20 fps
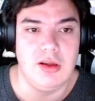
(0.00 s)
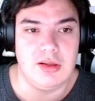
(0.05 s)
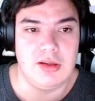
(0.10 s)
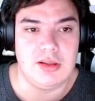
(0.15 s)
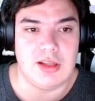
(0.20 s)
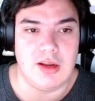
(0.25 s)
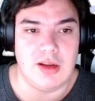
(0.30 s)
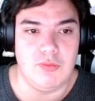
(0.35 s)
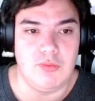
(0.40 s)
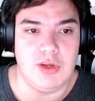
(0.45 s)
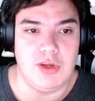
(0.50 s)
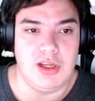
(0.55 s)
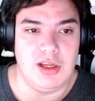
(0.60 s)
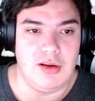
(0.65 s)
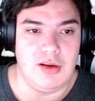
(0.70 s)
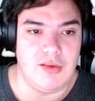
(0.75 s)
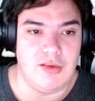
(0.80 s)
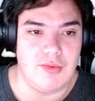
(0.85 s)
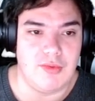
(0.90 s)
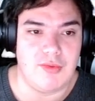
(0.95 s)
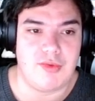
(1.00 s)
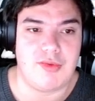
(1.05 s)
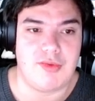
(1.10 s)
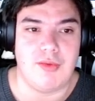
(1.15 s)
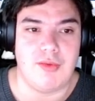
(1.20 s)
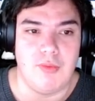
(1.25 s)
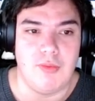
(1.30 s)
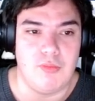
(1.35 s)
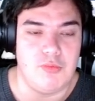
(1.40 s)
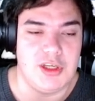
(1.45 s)
Then
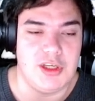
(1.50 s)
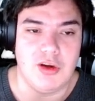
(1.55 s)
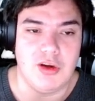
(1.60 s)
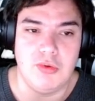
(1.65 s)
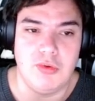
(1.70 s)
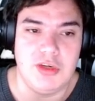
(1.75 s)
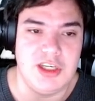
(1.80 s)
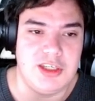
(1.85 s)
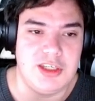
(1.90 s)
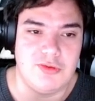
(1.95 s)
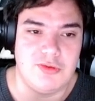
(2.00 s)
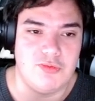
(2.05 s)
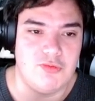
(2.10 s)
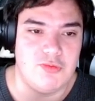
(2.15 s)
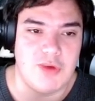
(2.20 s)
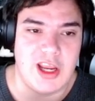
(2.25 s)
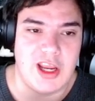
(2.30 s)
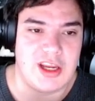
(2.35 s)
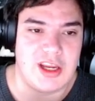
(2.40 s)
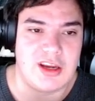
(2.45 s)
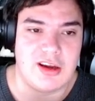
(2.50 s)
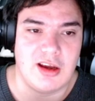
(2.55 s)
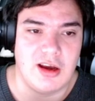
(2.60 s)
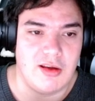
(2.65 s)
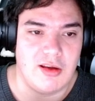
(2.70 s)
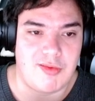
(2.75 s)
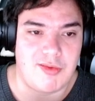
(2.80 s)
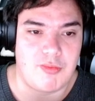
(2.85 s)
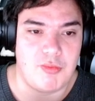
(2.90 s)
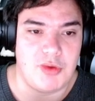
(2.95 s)
we don't need to
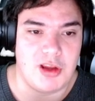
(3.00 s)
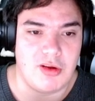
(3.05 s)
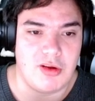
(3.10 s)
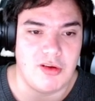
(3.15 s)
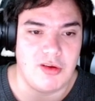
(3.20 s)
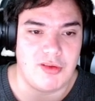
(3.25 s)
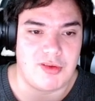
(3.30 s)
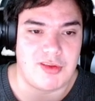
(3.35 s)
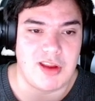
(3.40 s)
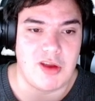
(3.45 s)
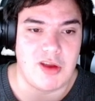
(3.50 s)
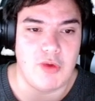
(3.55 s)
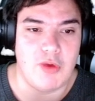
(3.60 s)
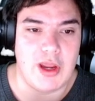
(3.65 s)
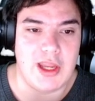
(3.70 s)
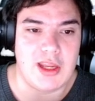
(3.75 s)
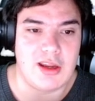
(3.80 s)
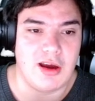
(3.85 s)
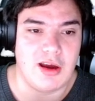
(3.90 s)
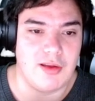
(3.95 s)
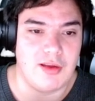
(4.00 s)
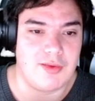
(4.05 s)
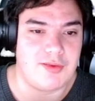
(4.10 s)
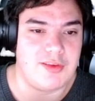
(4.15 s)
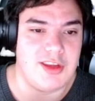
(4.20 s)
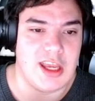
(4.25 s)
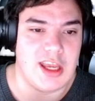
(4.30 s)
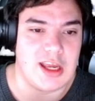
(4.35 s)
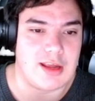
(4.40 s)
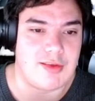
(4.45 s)
raycast, because they raycast
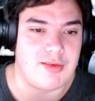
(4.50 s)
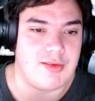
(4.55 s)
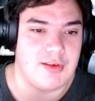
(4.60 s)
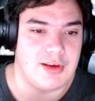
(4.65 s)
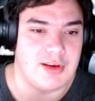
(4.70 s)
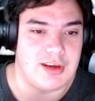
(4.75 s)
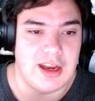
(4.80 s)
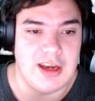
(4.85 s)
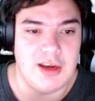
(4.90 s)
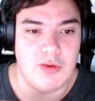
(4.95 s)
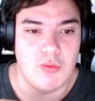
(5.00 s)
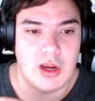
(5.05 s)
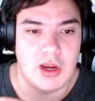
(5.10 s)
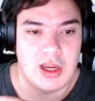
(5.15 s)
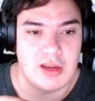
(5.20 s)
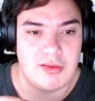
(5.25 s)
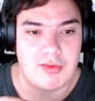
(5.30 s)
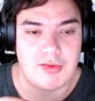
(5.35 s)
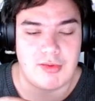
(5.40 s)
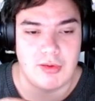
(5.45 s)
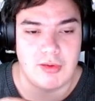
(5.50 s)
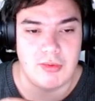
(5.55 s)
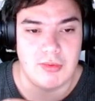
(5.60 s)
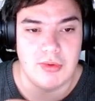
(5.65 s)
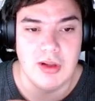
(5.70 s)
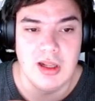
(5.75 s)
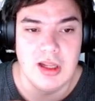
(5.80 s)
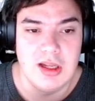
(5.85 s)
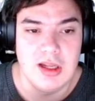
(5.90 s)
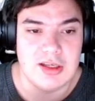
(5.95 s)
the exit anyway, so
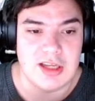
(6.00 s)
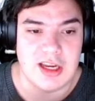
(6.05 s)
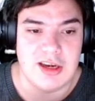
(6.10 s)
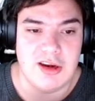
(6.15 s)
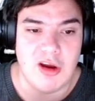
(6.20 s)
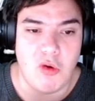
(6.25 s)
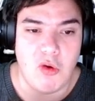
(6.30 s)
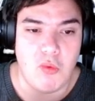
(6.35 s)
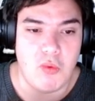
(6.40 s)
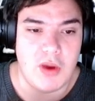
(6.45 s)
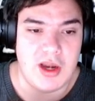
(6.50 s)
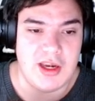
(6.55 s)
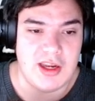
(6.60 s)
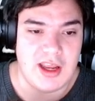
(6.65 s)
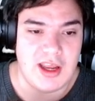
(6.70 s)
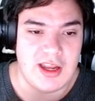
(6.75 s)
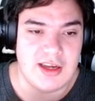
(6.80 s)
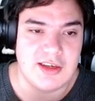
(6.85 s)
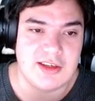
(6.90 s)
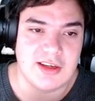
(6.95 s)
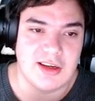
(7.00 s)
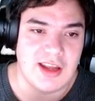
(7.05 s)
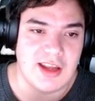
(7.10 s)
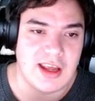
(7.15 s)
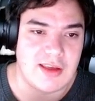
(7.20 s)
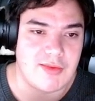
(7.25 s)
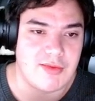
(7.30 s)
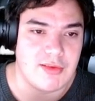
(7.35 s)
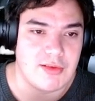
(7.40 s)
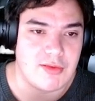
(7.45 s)
they know when they enter and
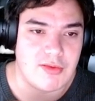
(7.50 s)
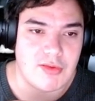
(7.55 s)
exit.